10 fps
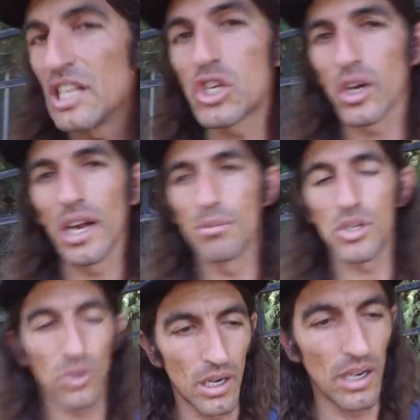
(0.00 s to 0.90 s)

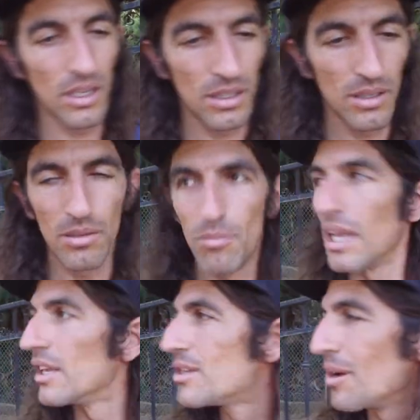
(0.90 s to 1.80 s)
Instagram story.
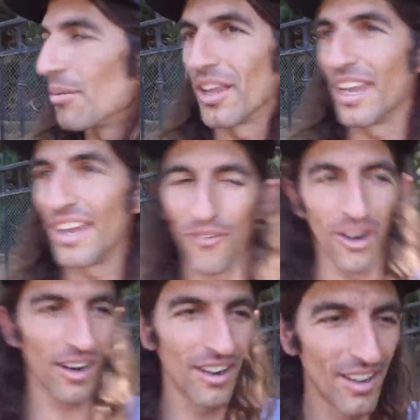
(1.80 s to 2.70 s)
Me and Jubilee, and
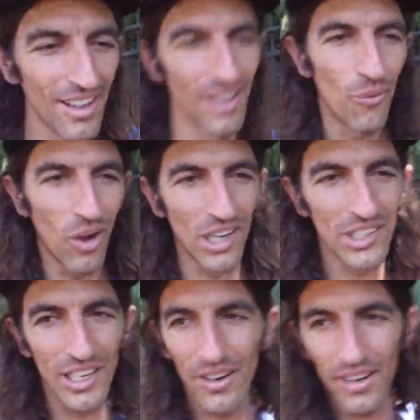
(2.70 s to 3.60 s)
we're
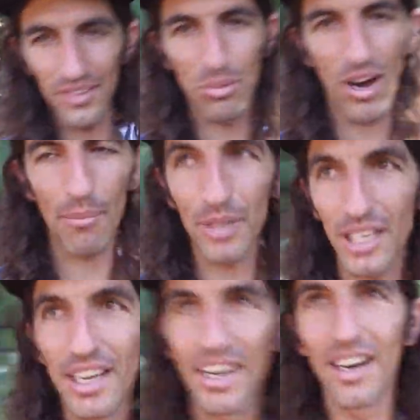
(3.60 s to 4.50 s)
wandering around the
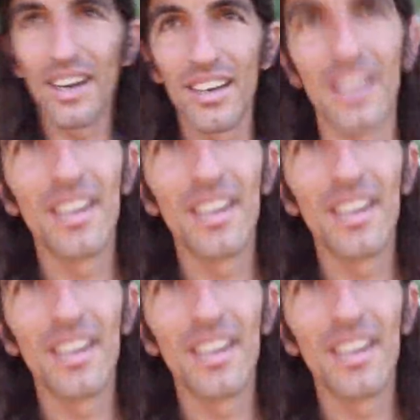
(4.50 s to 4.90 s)
property here.